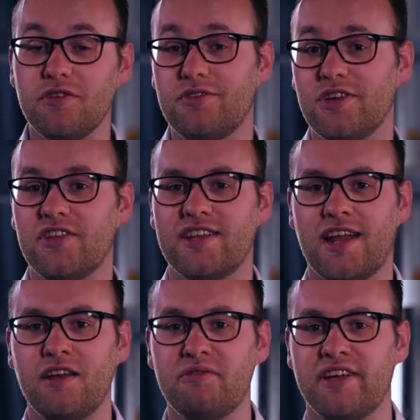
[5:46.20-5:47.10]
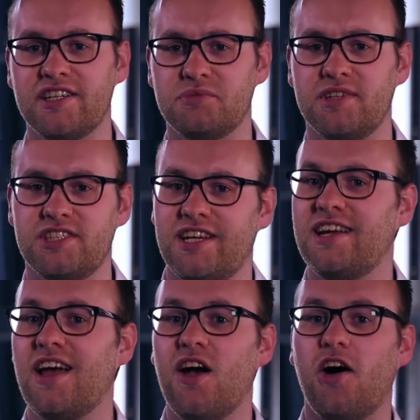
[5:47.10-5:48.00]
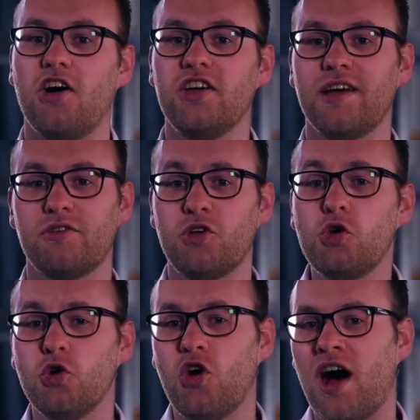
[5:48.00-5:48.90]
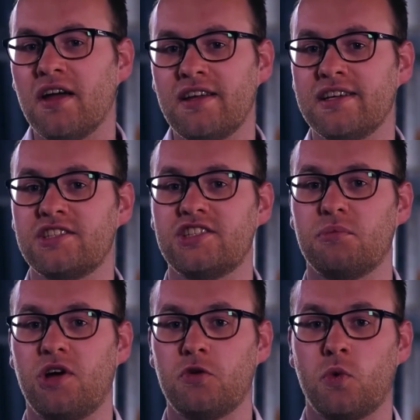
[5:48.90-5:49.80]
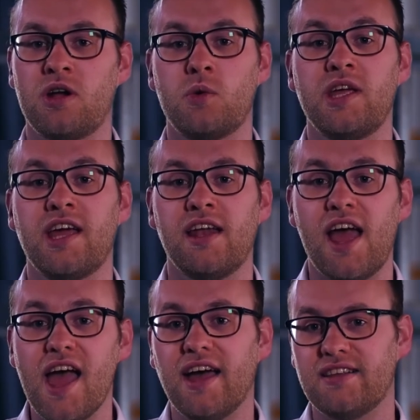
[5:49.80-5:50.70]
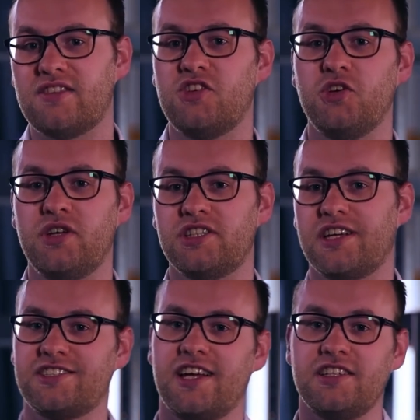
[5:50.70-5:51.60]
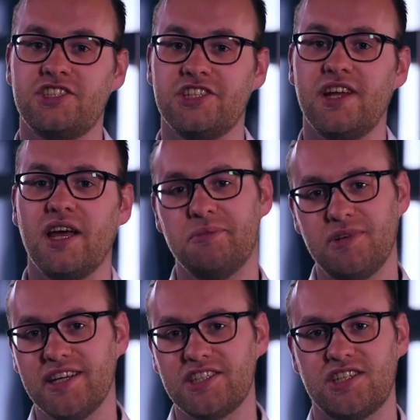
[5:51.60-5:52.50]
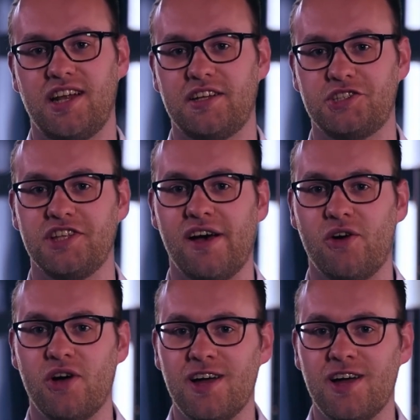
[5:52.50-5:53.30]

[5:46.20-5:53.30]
feel that anything is missing, or you have cool ideas about what we can add to this extension, please let us know.